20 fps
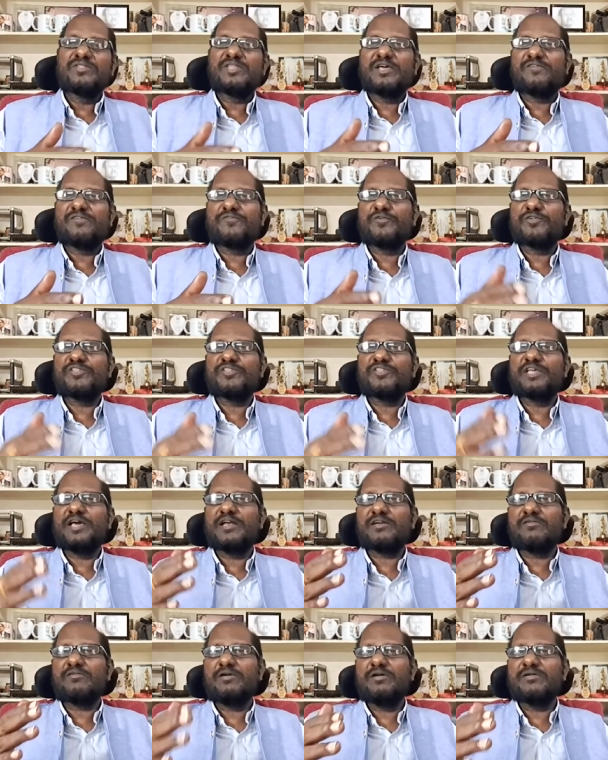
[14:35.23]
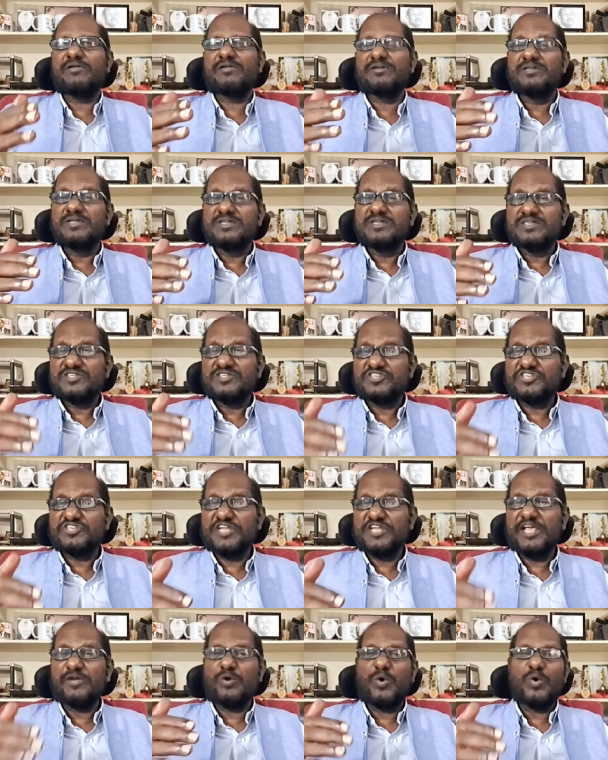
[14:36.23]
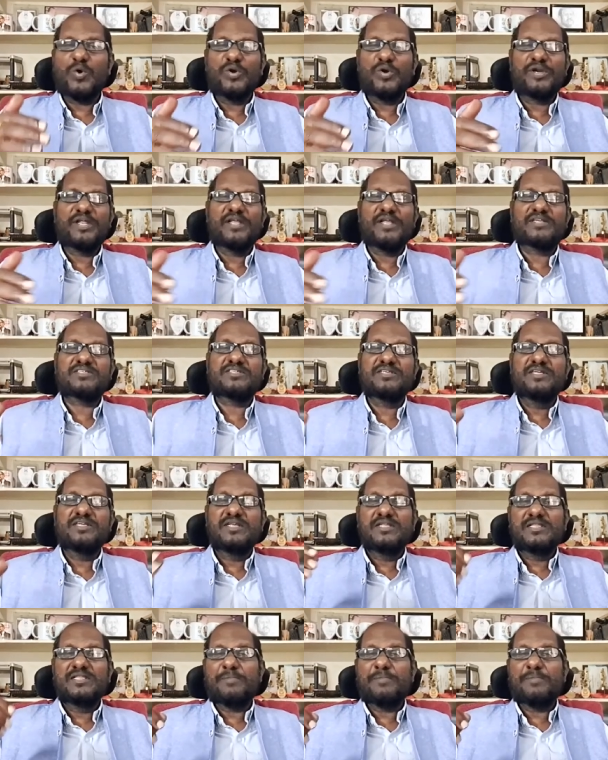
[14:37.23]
Therefore, they are called stakeholders.